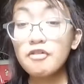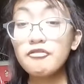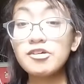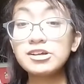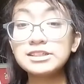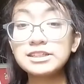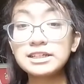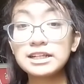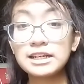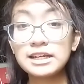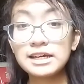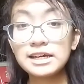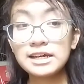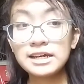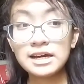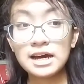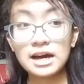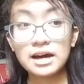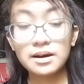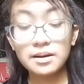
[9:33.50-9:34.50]

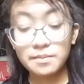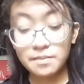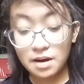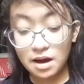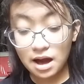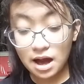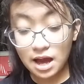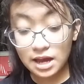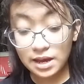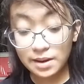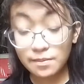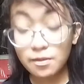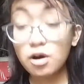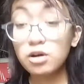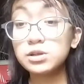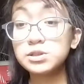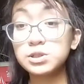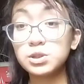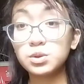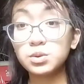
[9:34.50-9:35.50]
Physically, um, I am
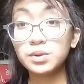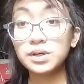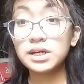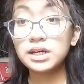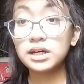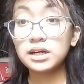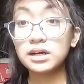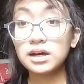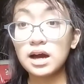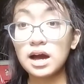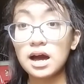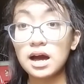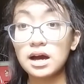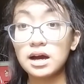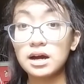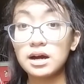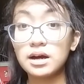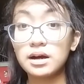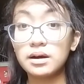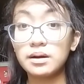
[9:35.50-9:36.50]
also weak.
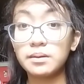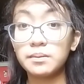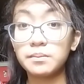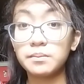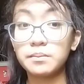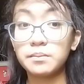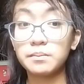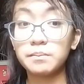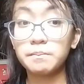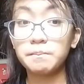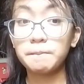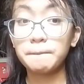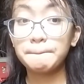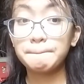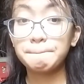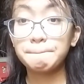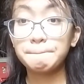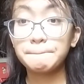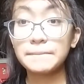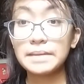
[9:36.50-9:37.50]
Um,
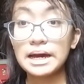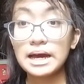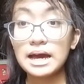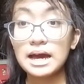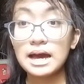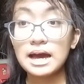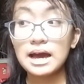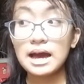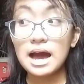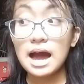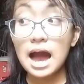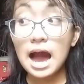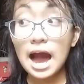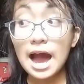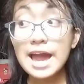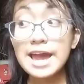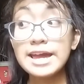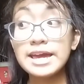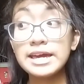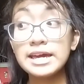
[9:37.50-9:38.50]

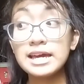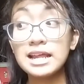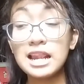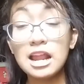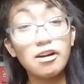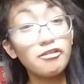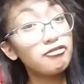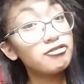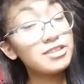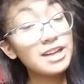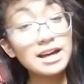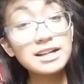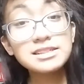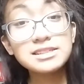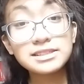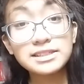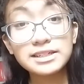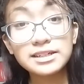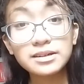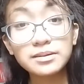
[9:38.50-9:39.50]
I love
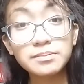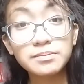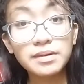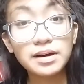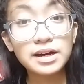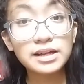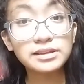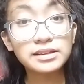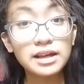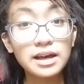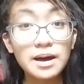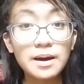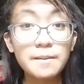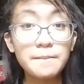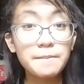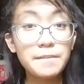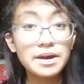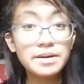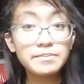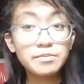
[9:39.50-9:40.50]
dancing, but
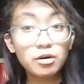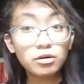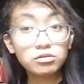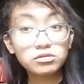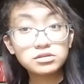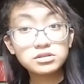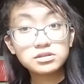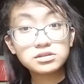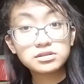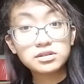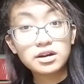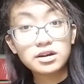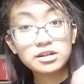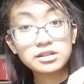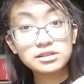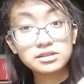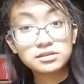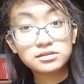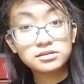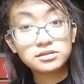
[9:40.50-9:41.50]
my bones
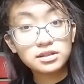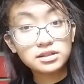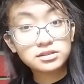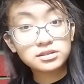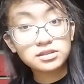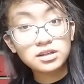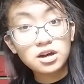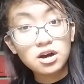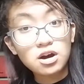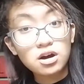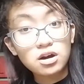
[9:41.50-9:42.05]
aren't just